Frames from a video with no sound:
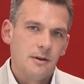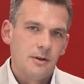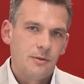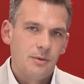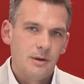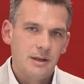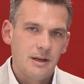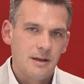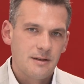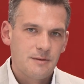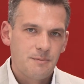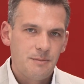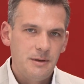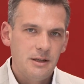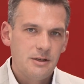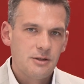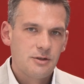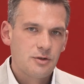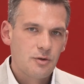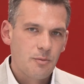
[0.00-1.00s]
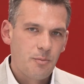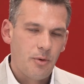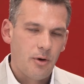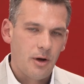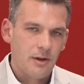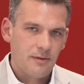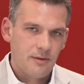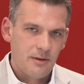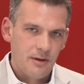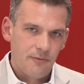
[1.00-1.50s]
TwinCAT Speech
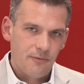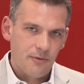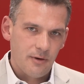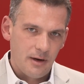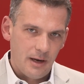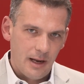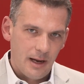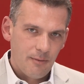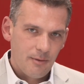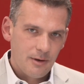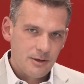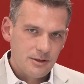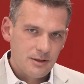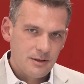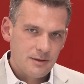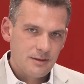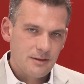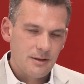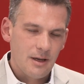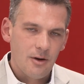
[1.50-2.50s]
supports different languages